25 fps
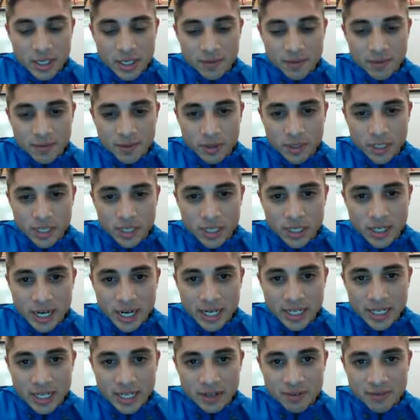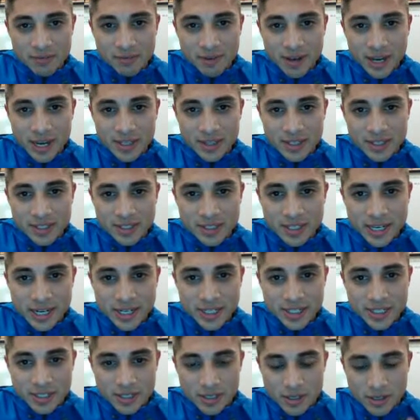if you can identify the
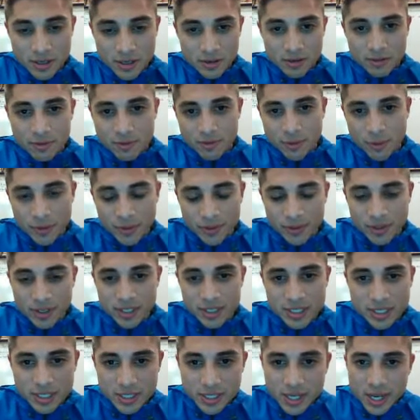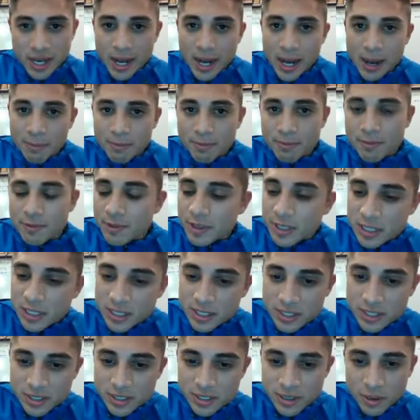sex for this
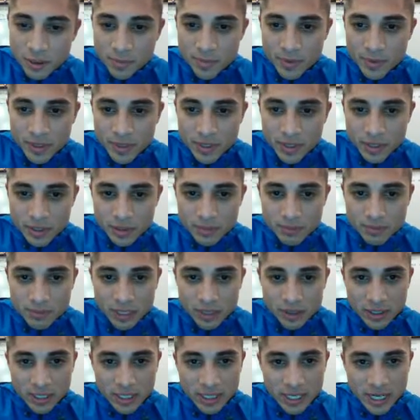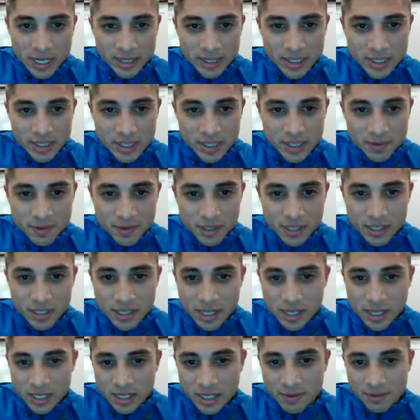fetus. So by looking at this, see if you
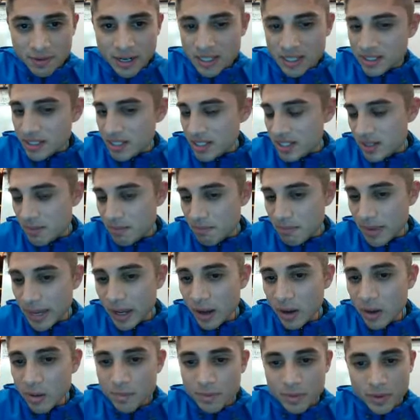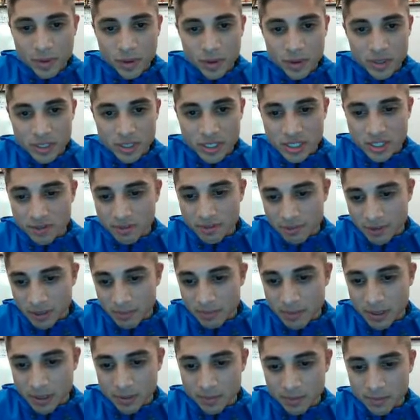can identify, is this a male or is this a
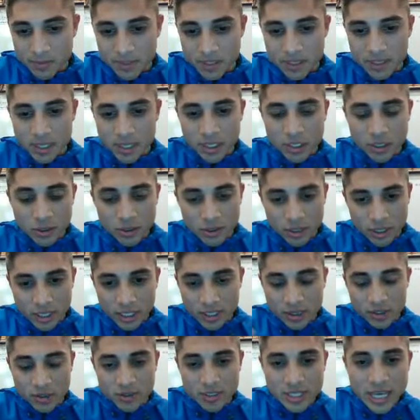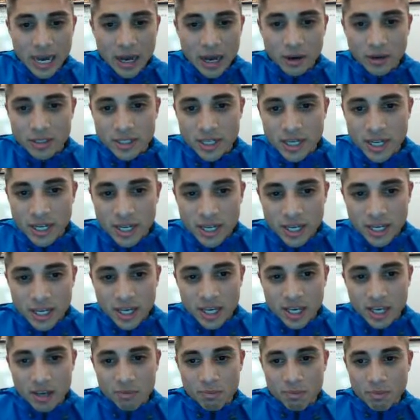female? And then you'll cut those out
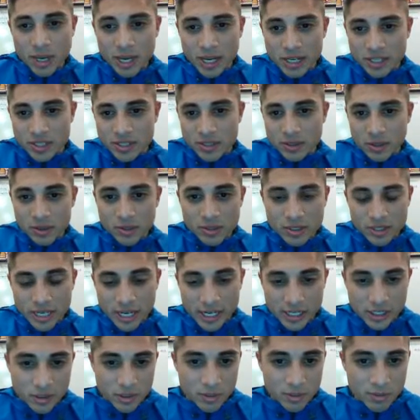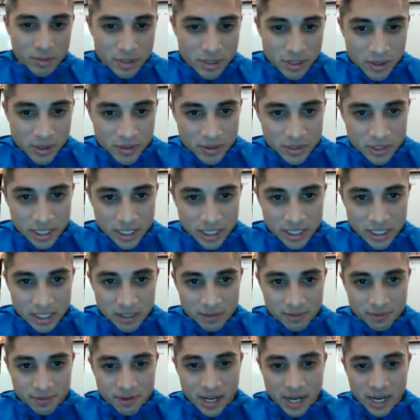and paste those sex chromosomes and
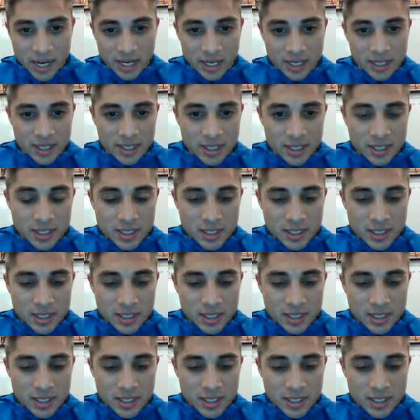identify